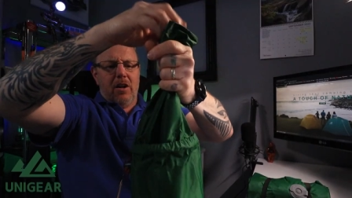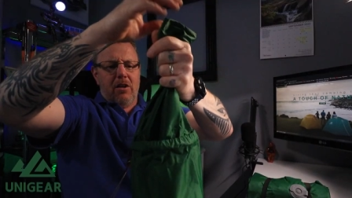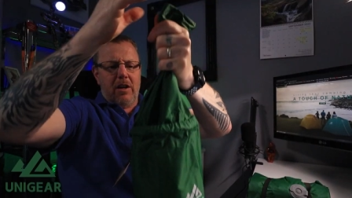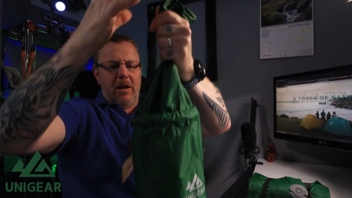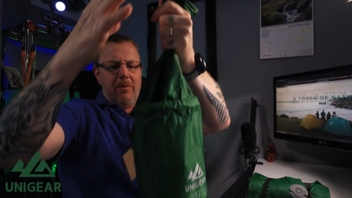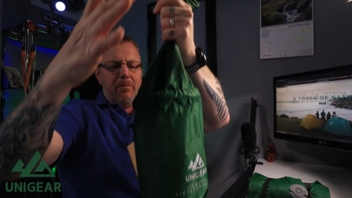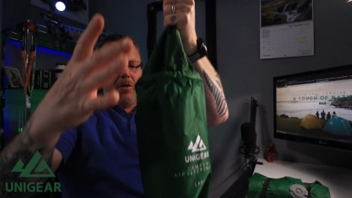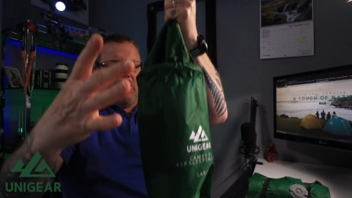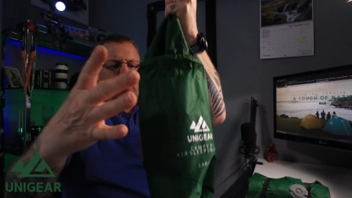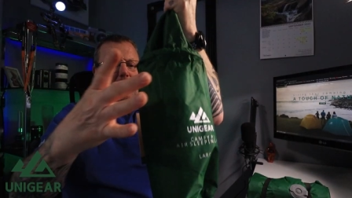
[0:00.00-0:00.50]

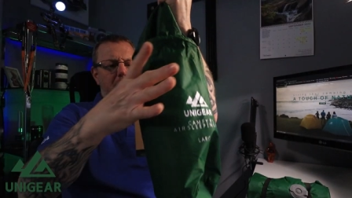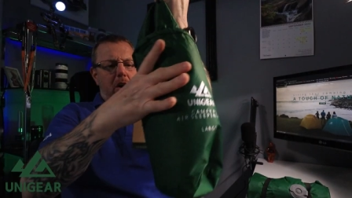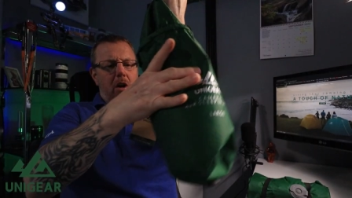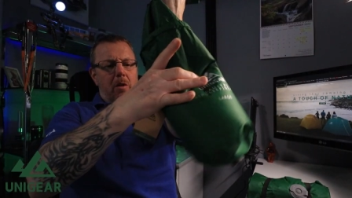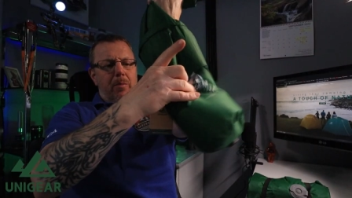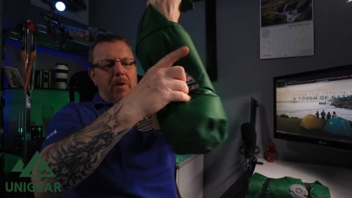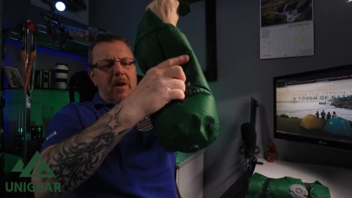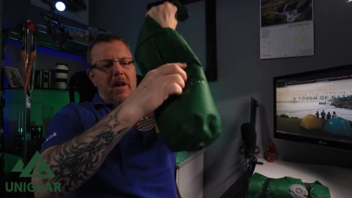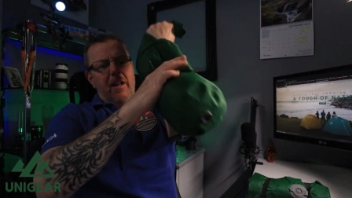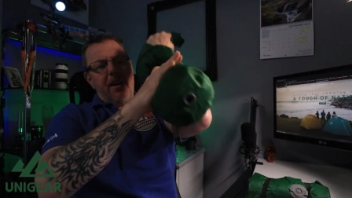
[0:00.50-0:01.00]
crimp the
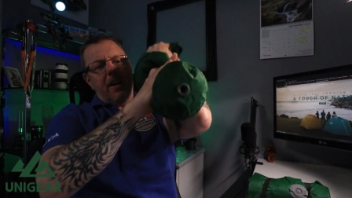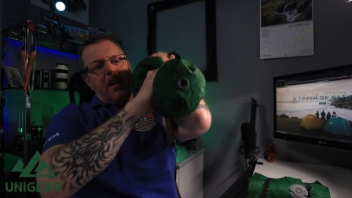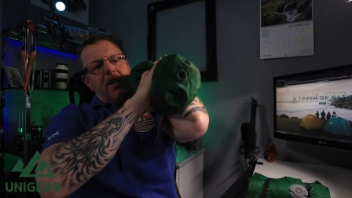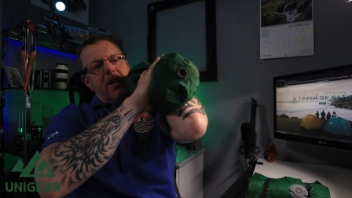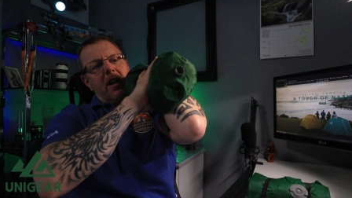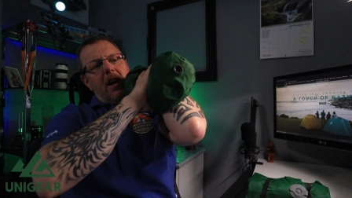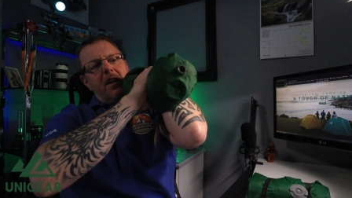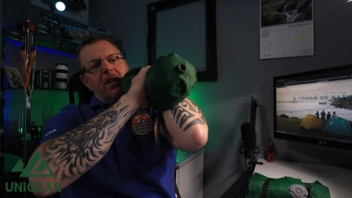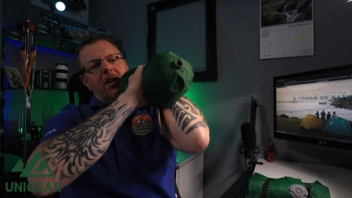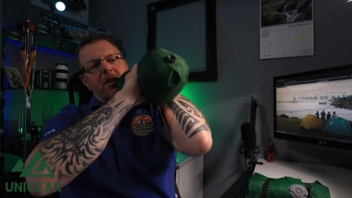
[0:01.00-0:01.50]
top, and
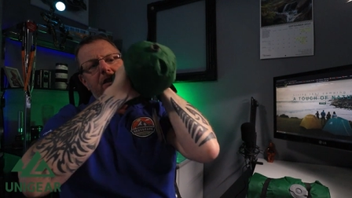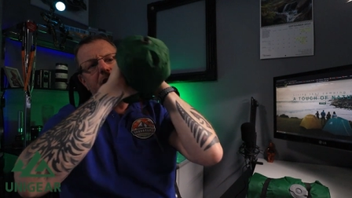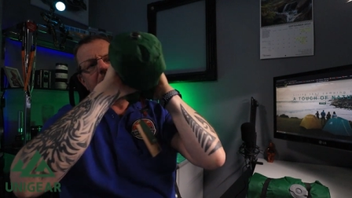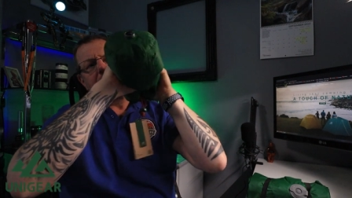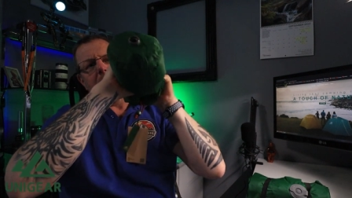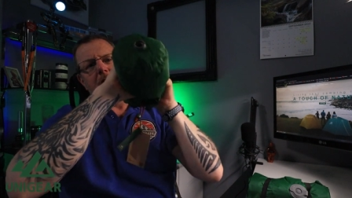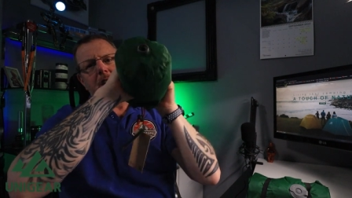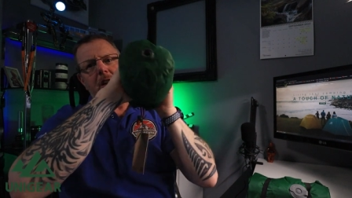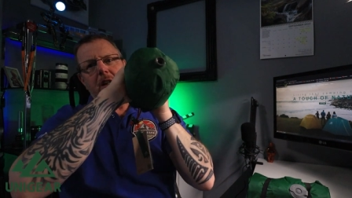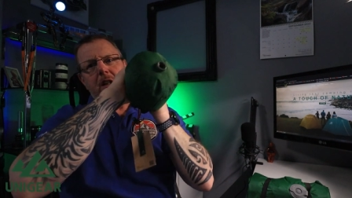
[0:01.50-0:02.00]
then this
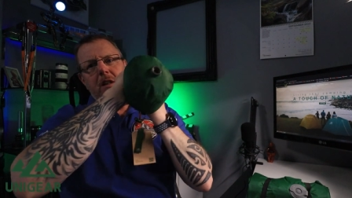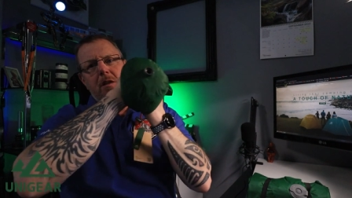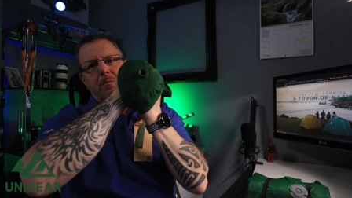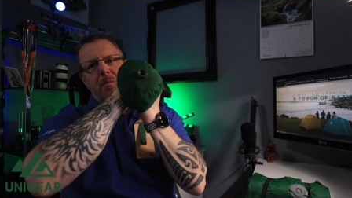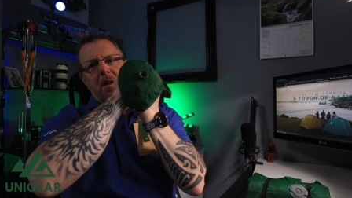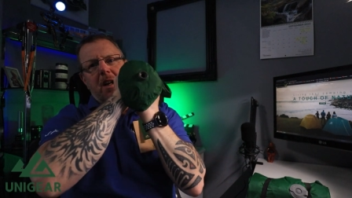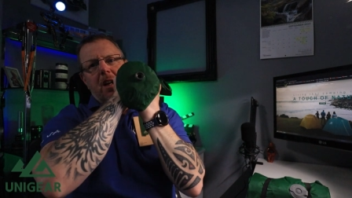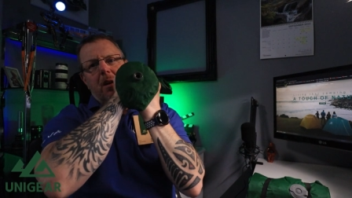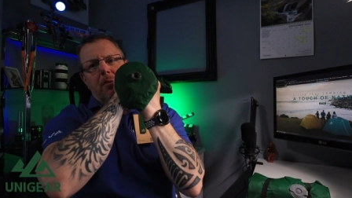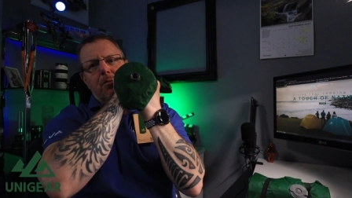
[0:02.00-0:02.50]

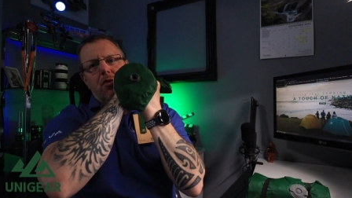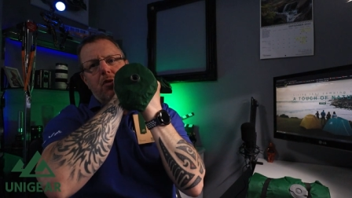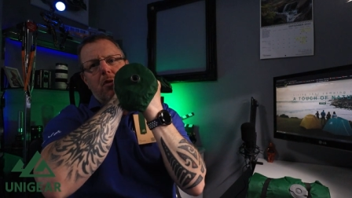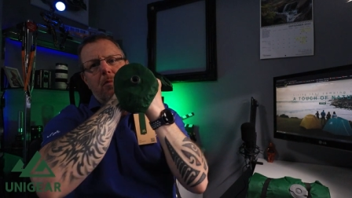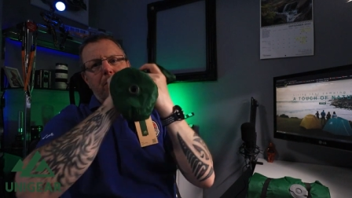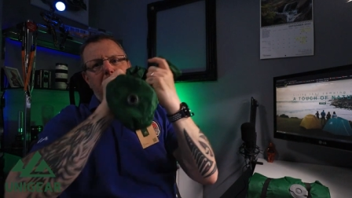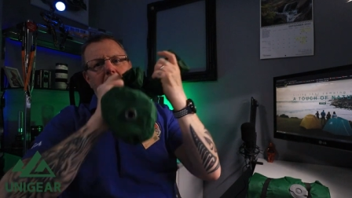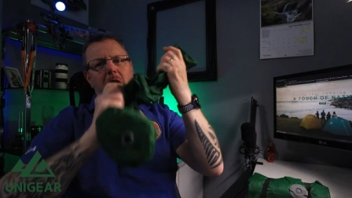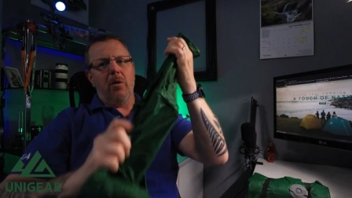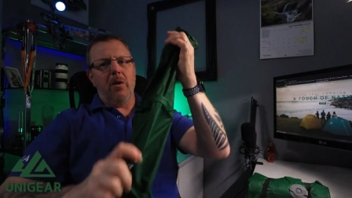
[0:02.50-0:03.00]
becomes
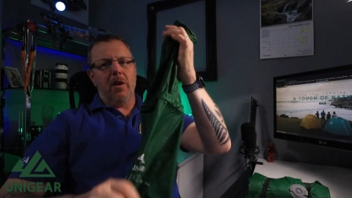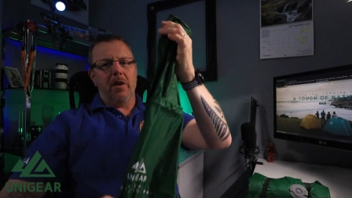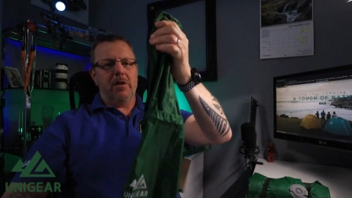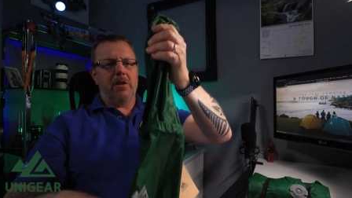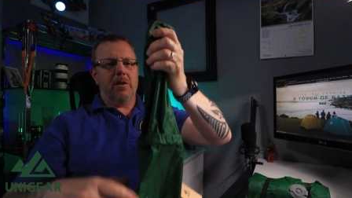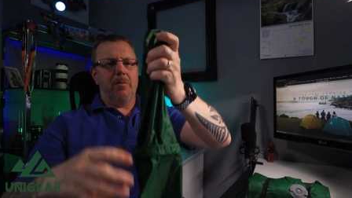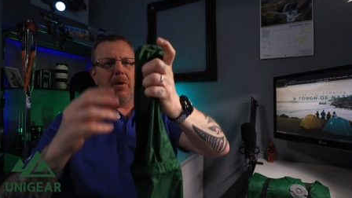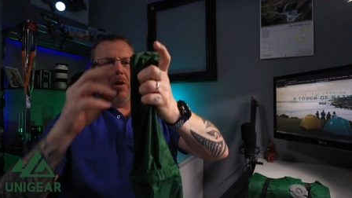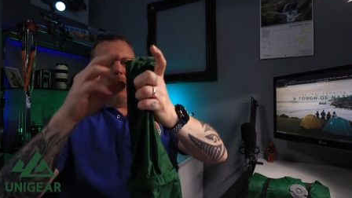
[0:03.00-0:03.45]
your blower to